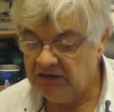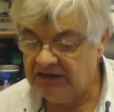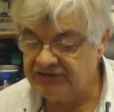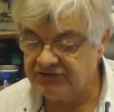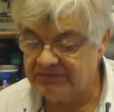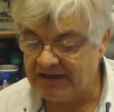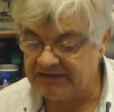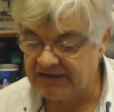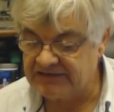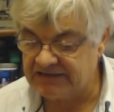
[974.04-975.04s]

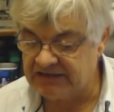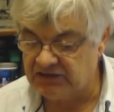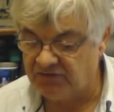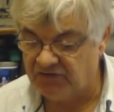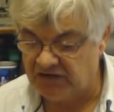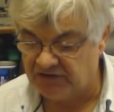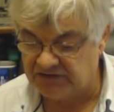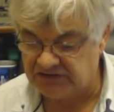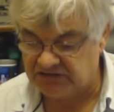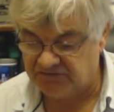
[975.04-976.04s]
electromagnetic
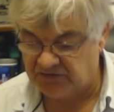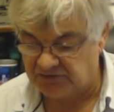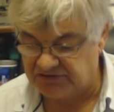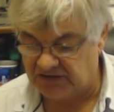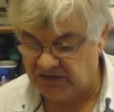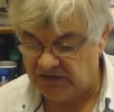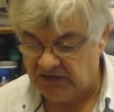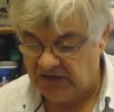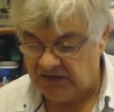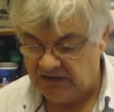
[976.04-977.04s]
interference filter.
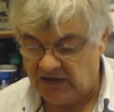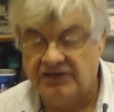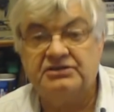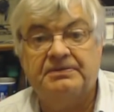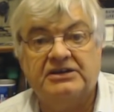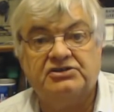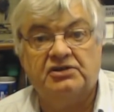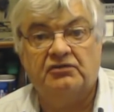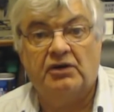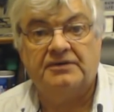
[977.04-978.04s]
Yeah, there's a
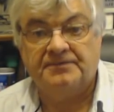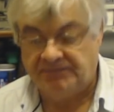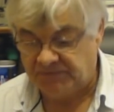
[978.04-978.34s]
picture of one.